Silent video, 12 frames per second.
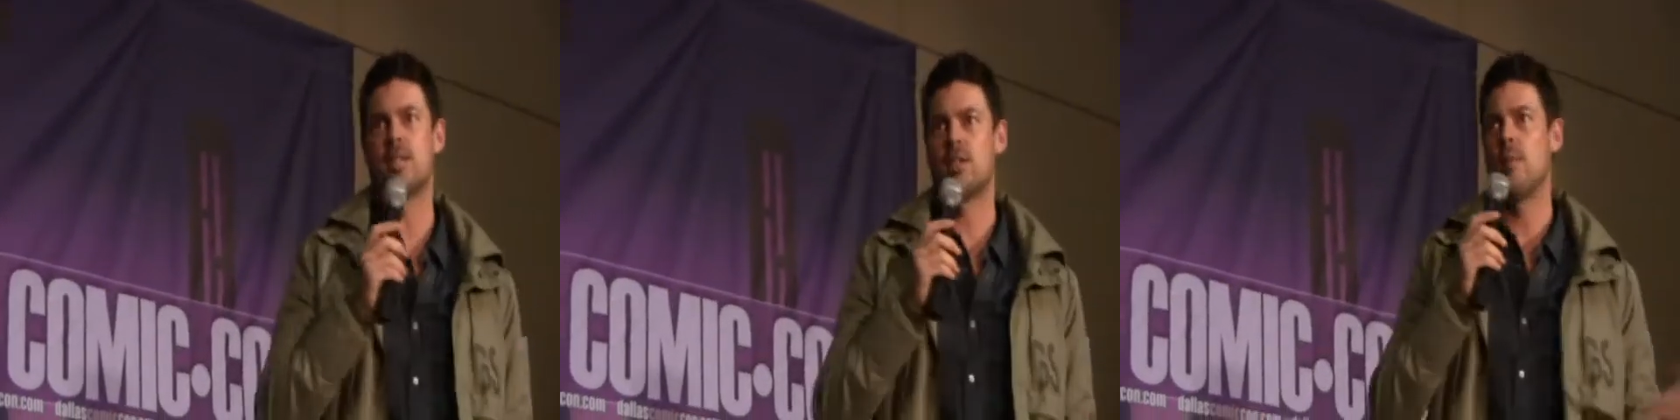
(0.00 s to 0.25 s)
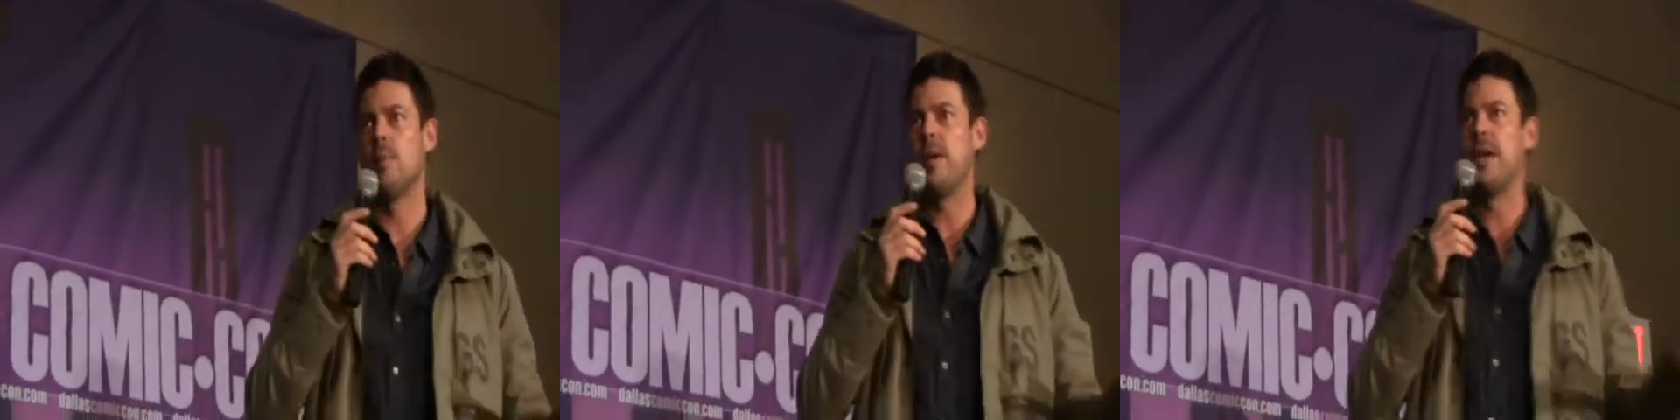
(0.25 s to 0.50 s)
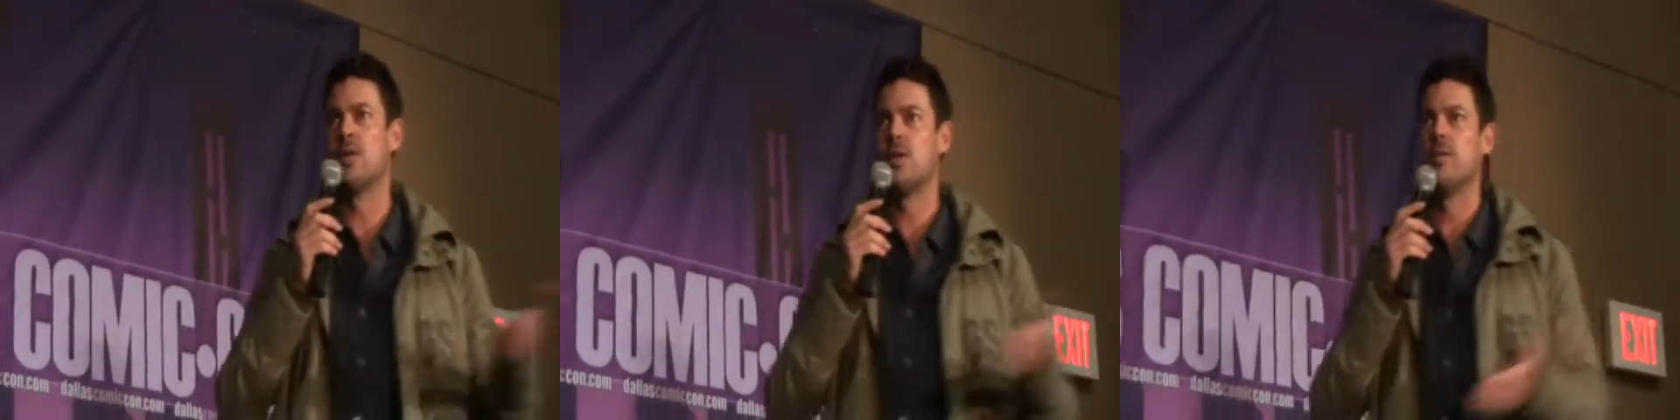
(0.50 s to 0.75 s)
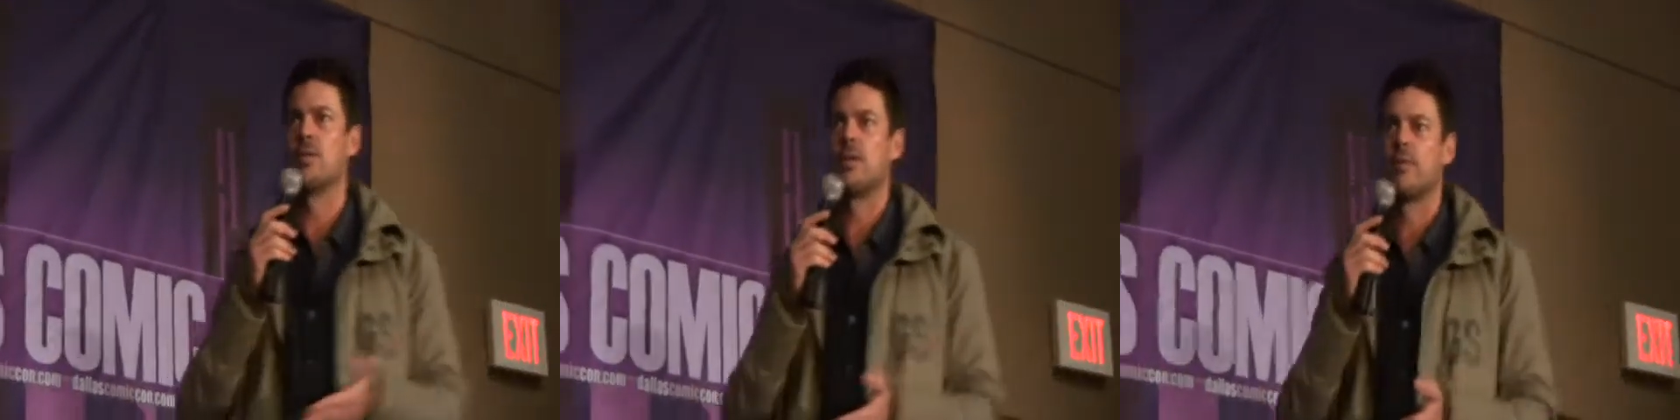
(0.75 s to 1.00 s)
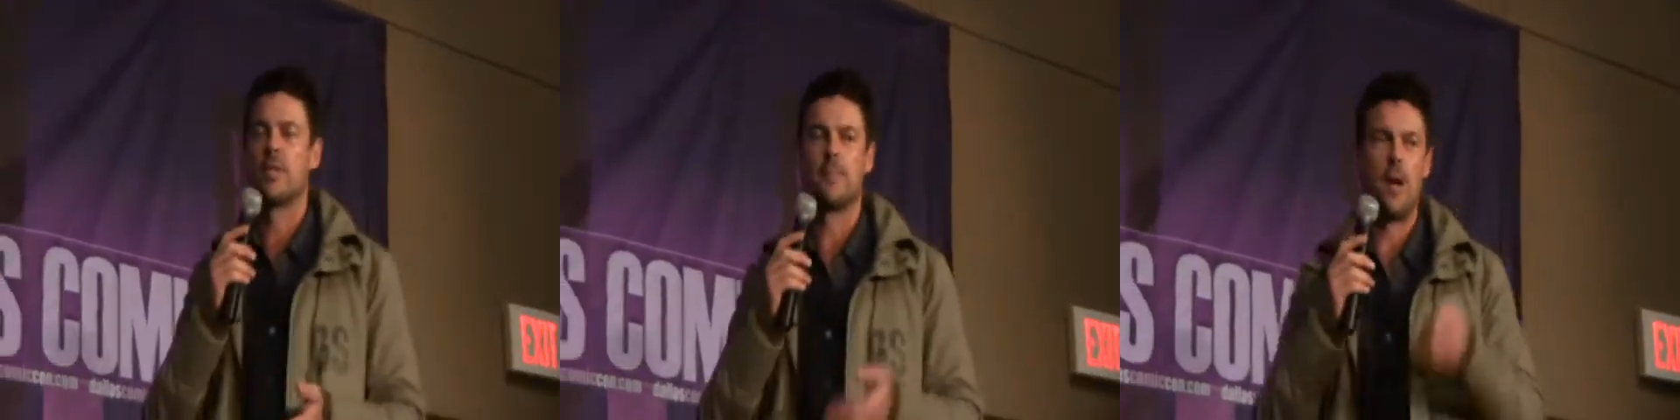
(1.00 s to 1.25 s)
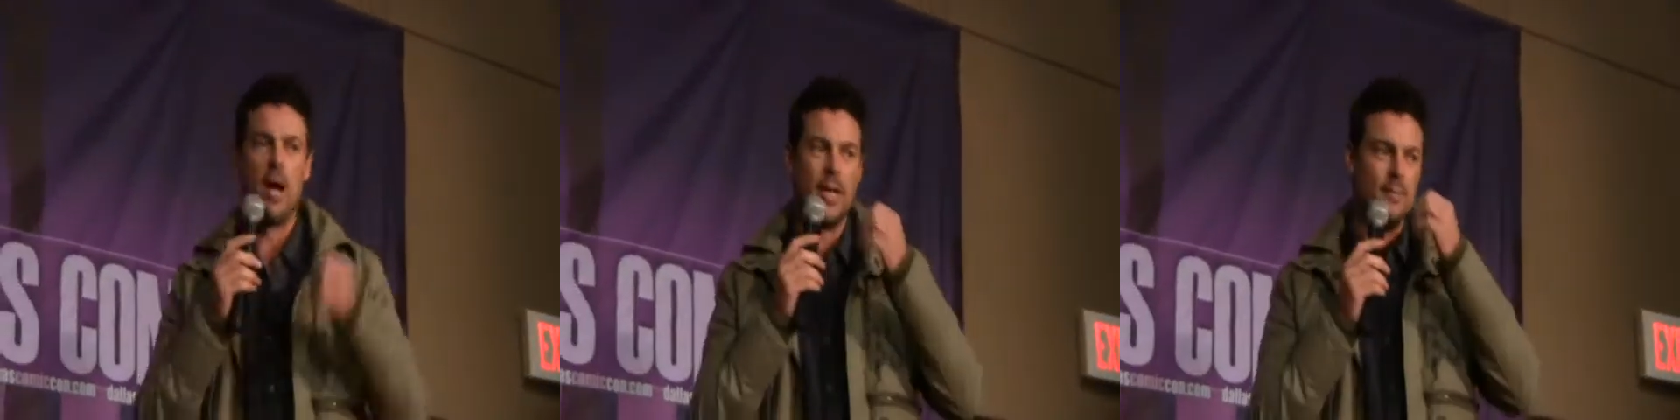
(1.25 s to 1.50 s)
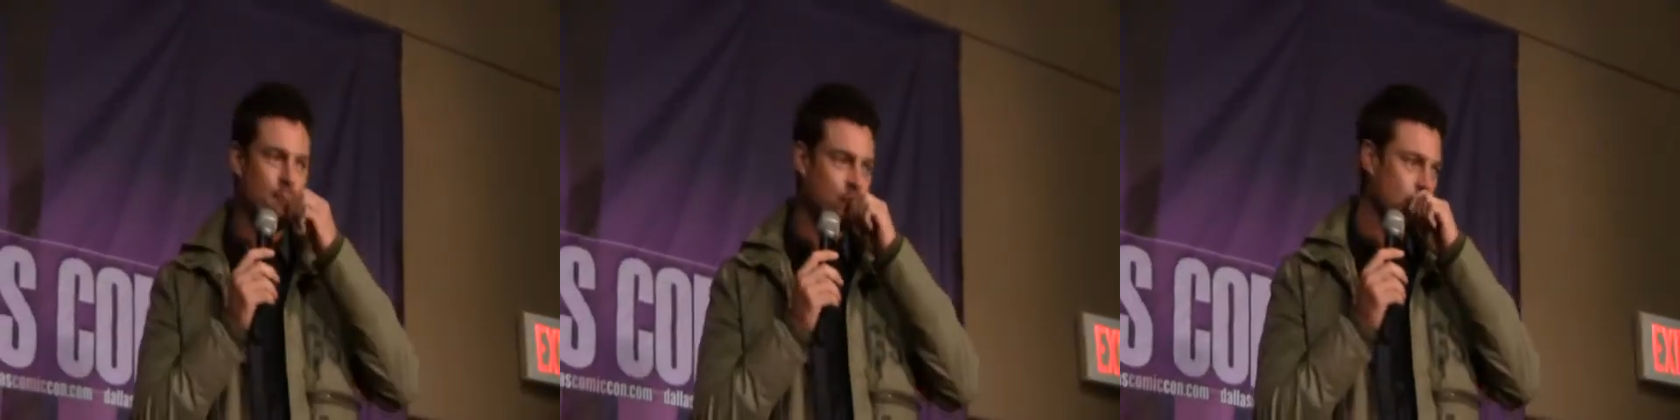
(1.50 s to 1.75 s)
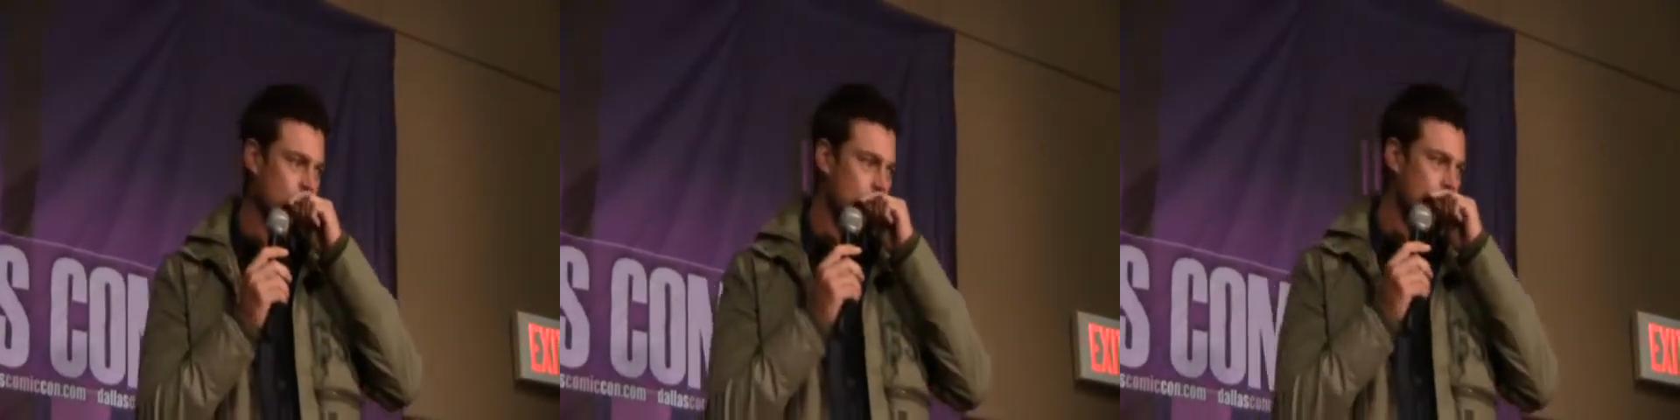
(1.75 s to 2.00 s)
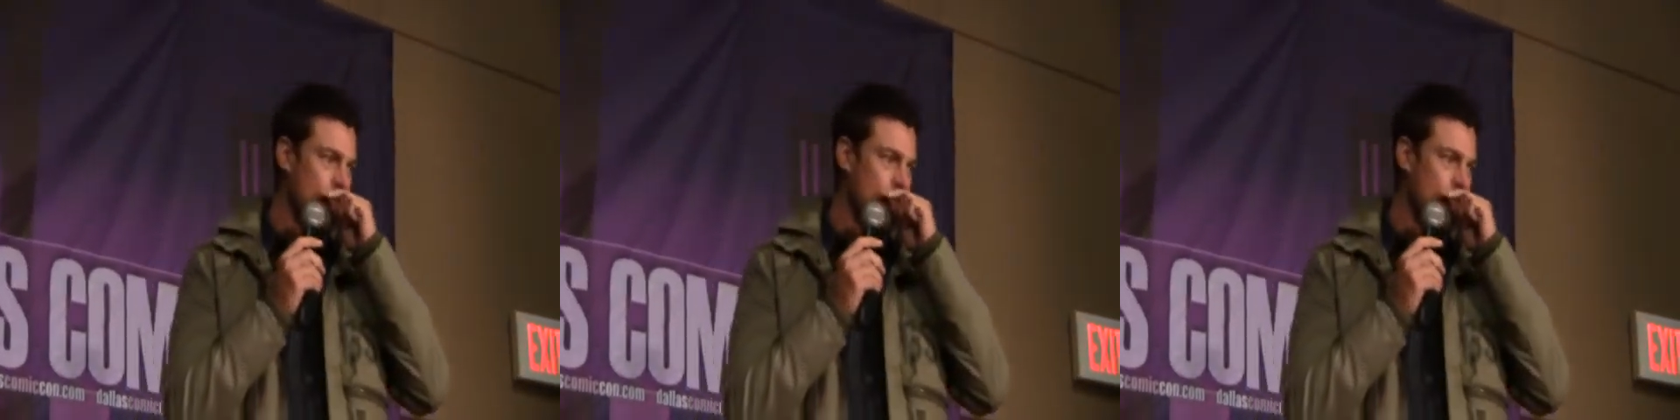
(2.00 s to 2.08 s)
Simon Pegg turns to Chris Pine,